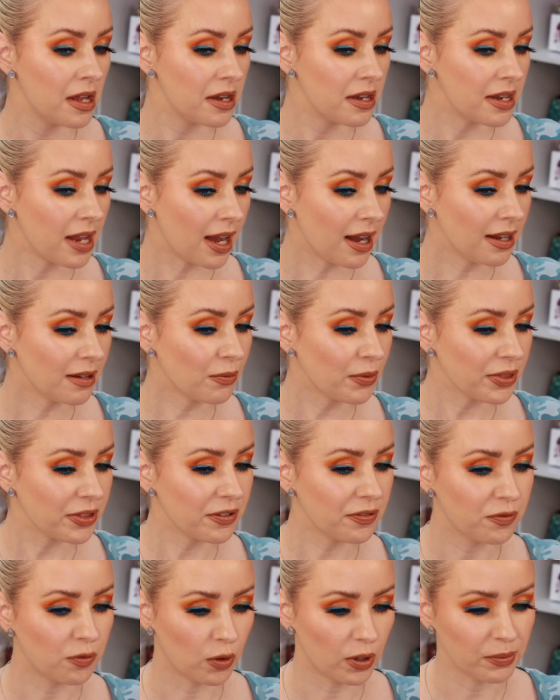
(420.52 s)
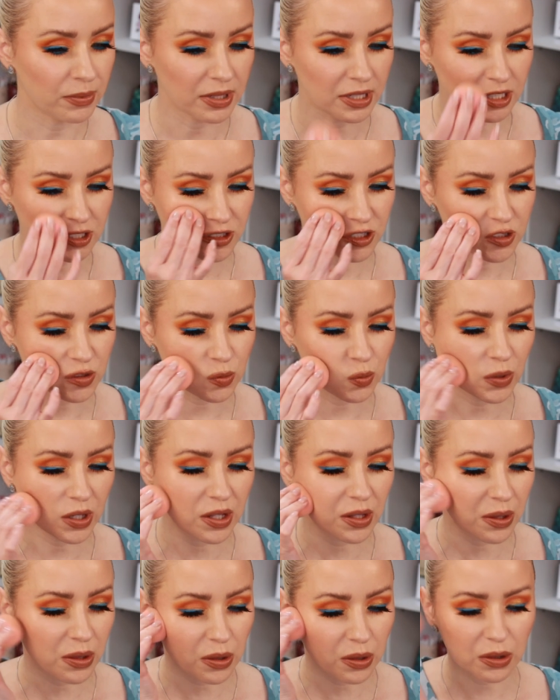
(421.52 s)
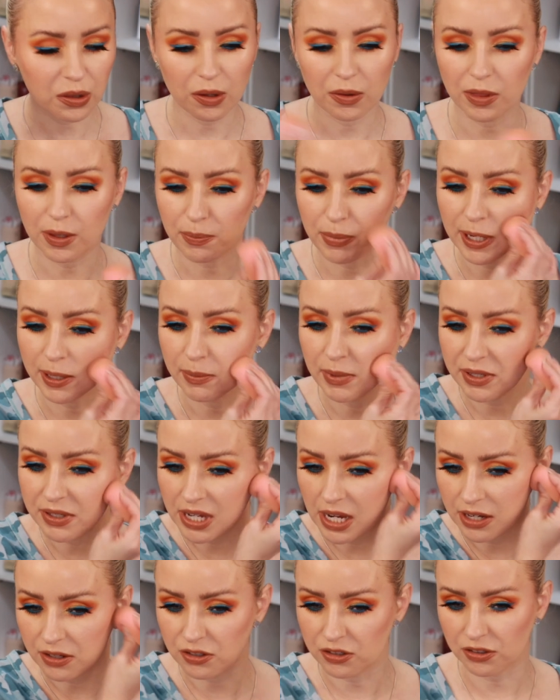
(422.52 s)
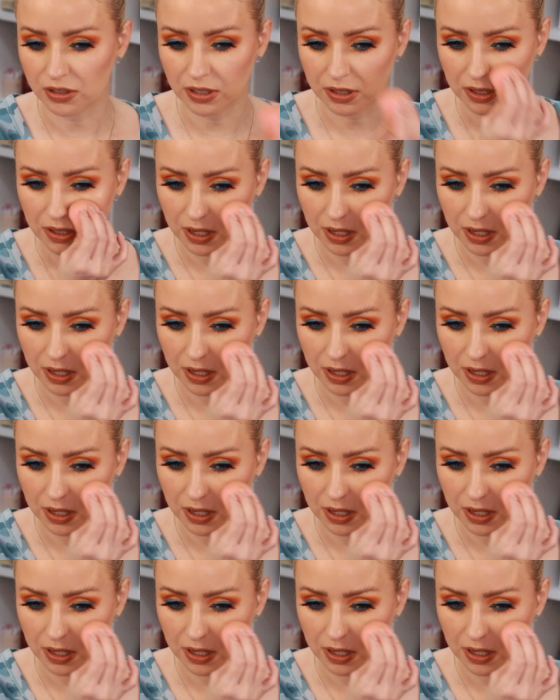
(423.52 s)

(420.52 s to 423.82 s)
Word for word: Not with the formula, just with the pigmentation.